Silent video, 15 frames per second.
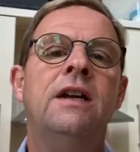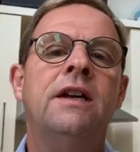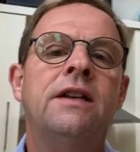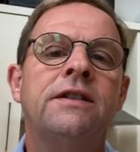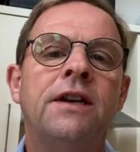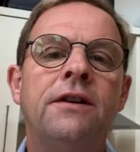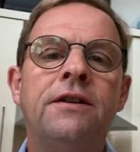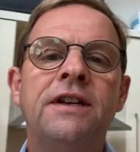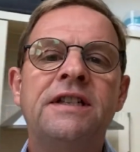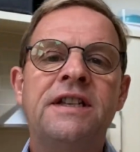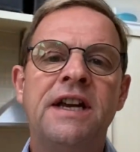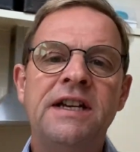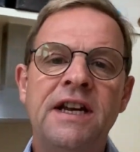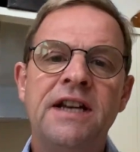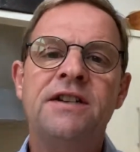So
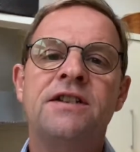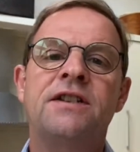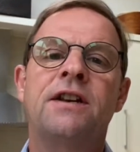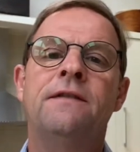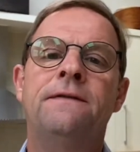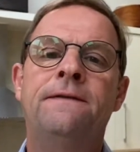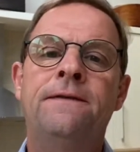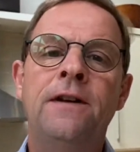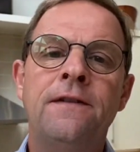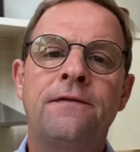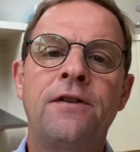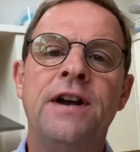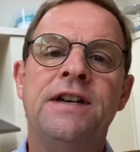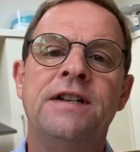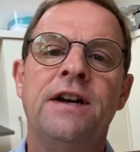estate agents are full of
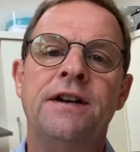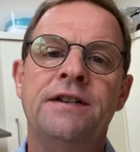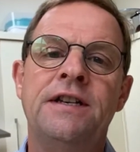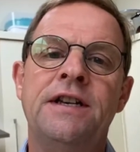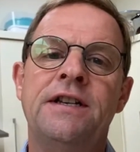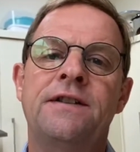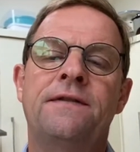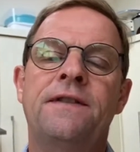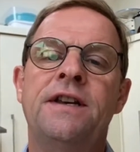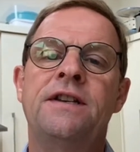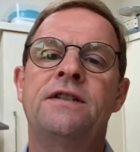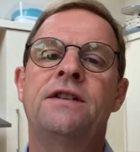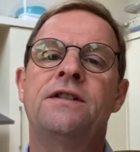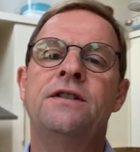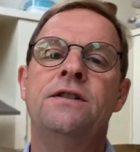great ideas of things
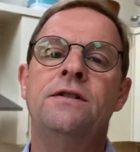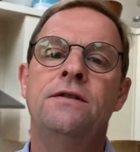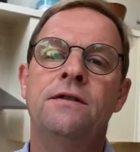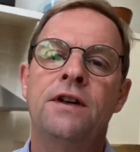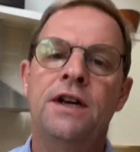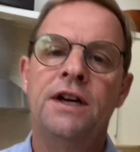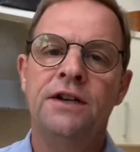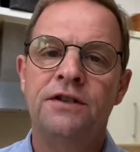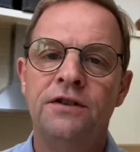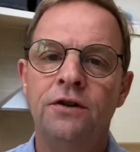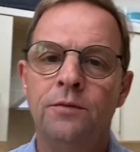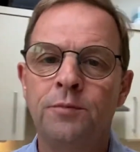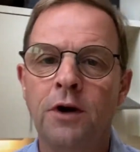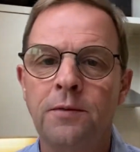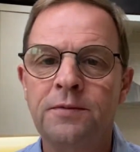to do to your
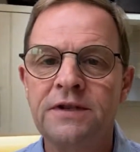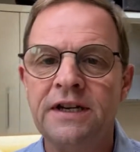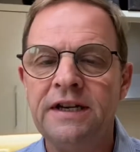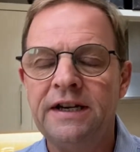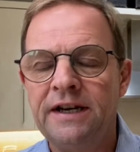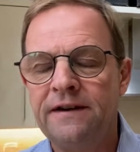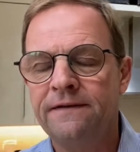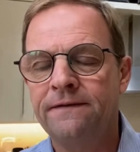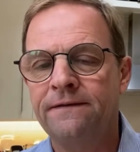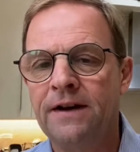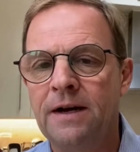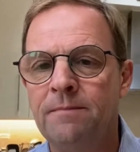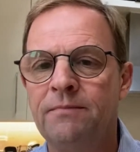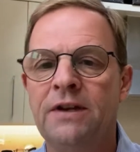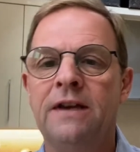property if
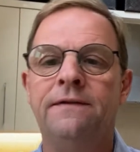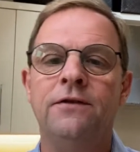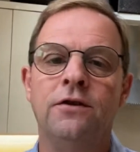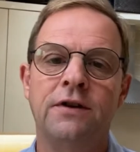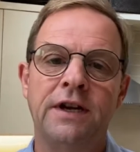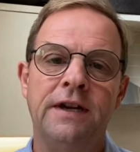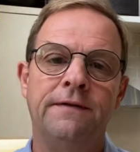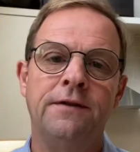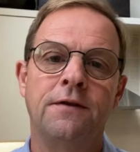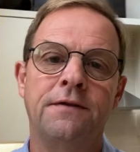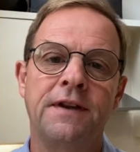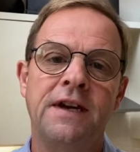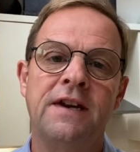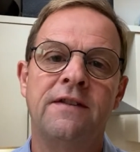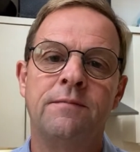you're
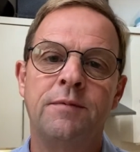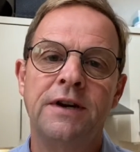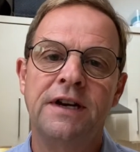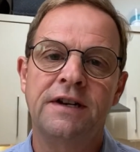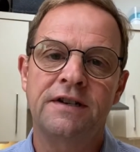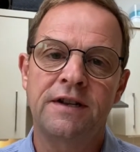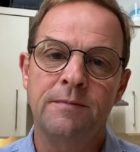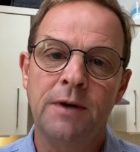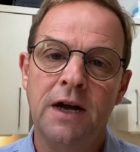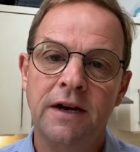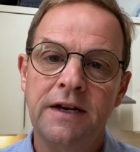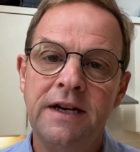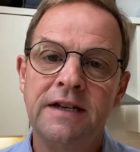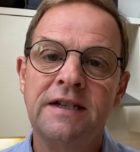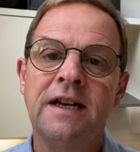thinking of bringing it to the
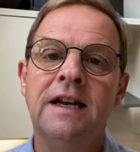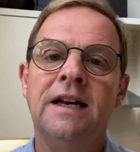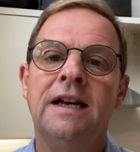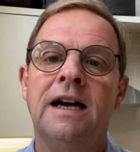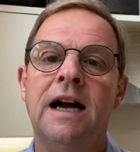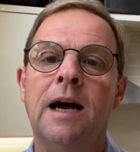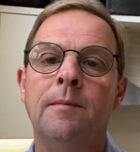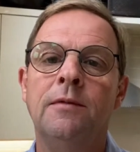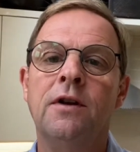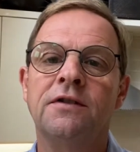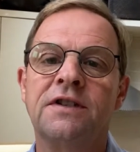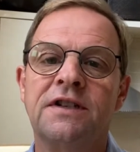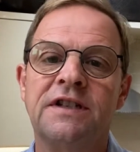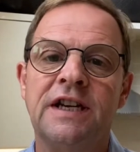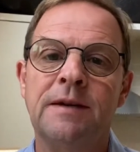market.
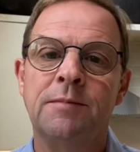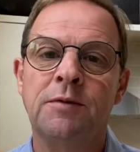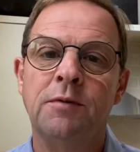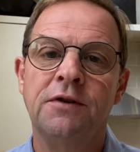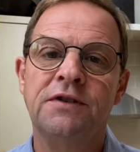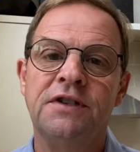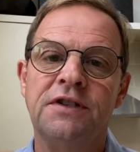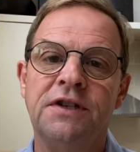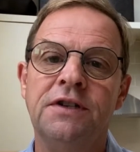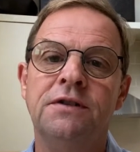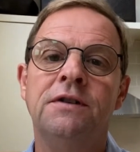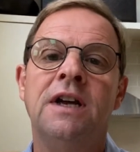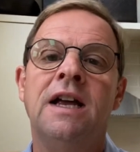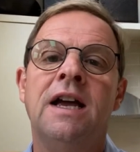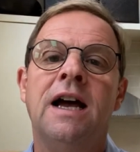Lots of tips what to
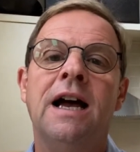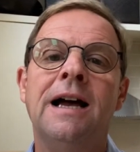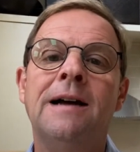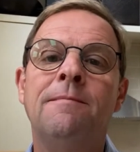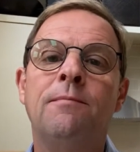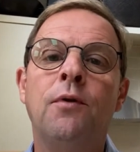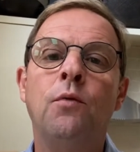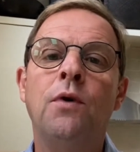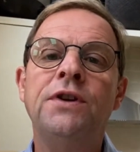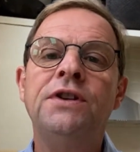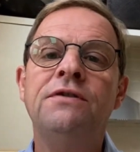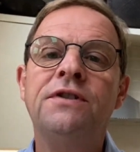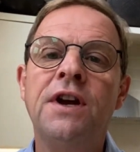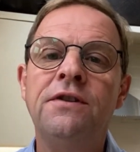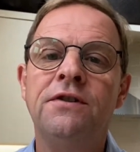do, but what you
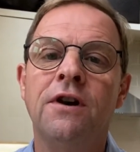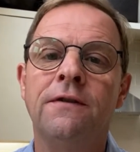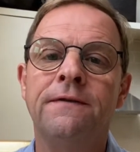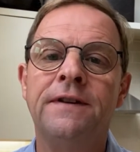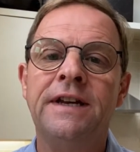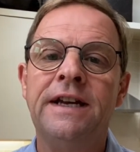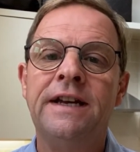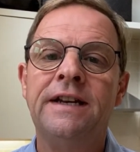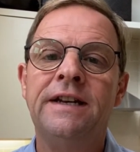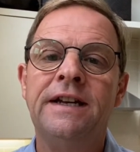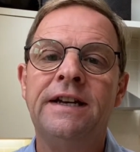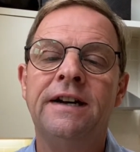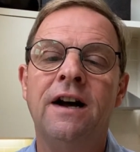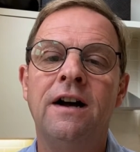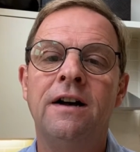don't often
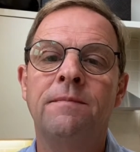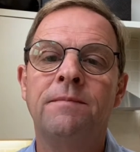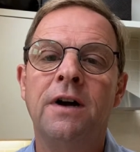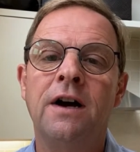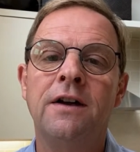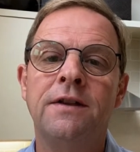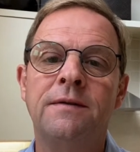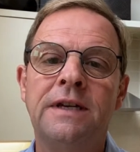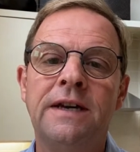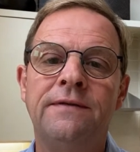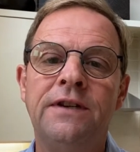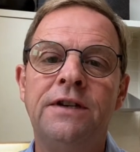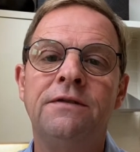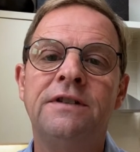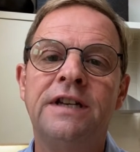hear are them giving
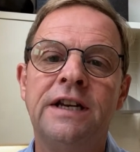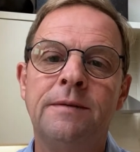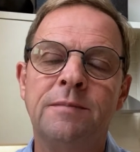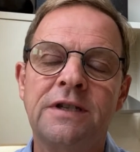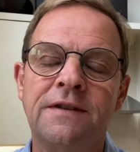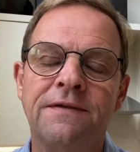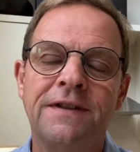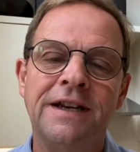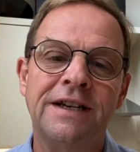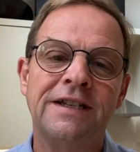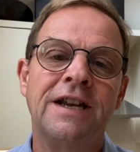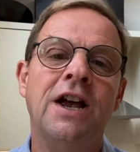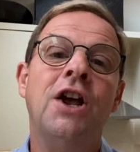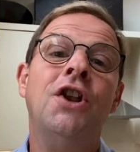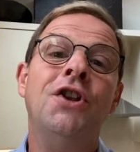you tips of things
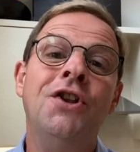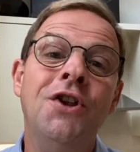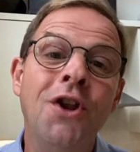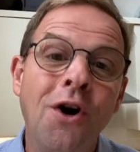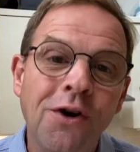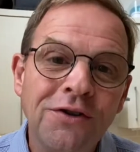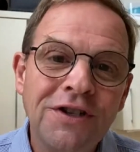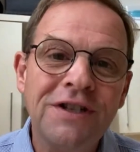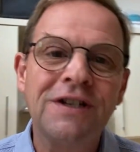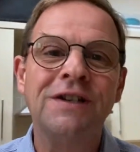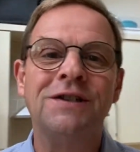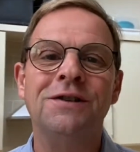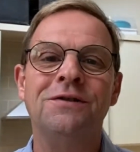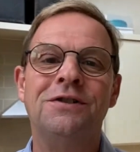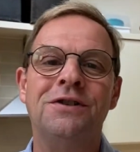not to
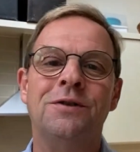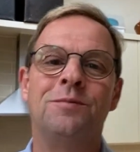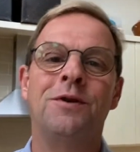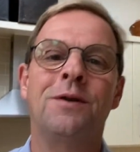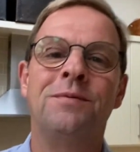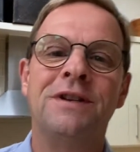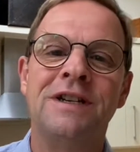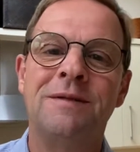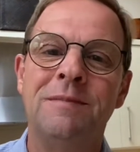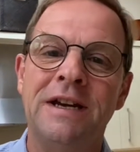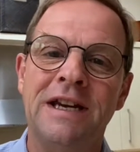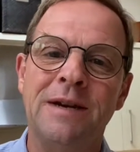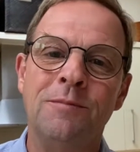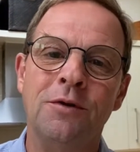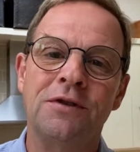do to your property to
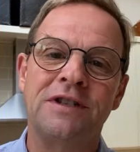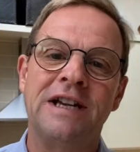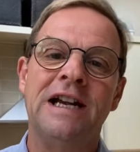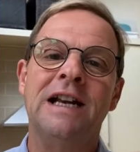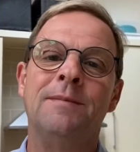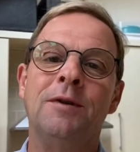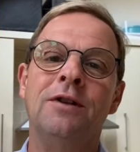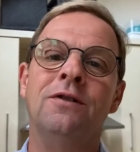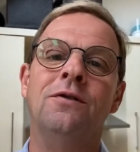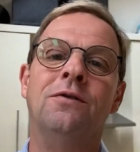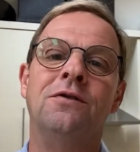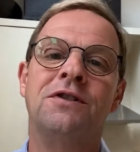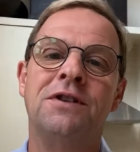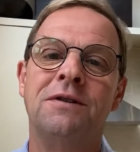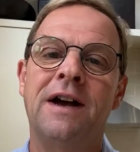make it more saleable
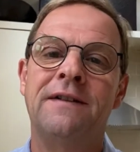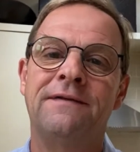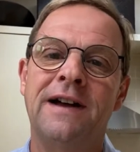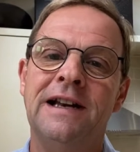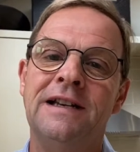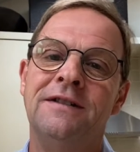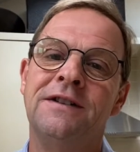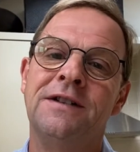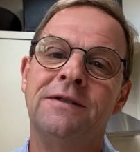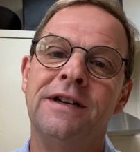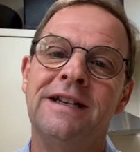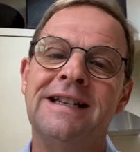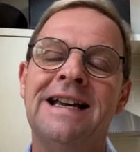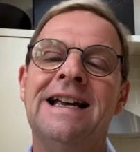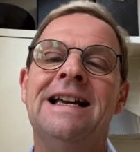or to add value to it.